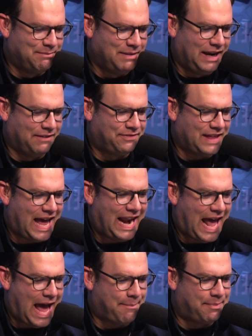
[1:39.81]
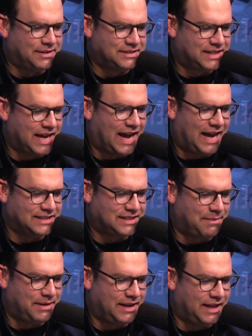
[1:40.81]
If that happens, guys, I
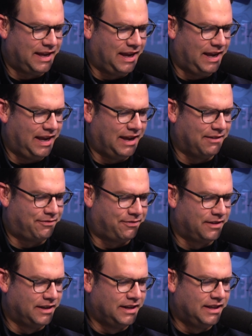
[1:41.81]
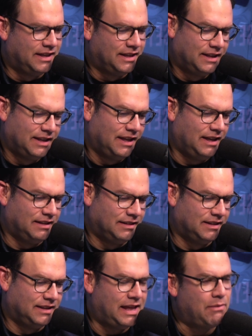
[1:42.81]
mean, if
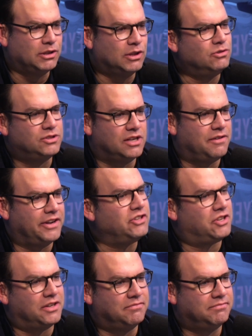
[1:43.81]
they would lose the division.